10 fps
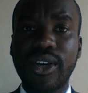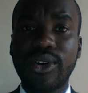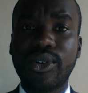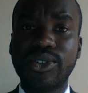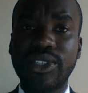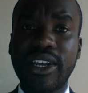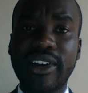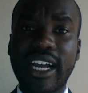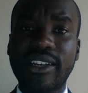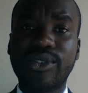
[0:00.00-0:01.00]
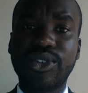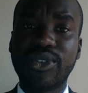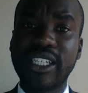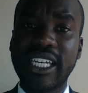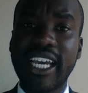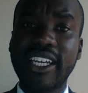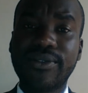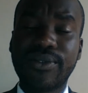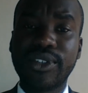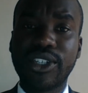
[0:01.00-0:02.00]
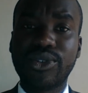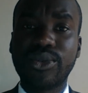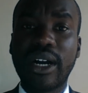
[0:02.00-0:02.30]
considering Article 28, 42,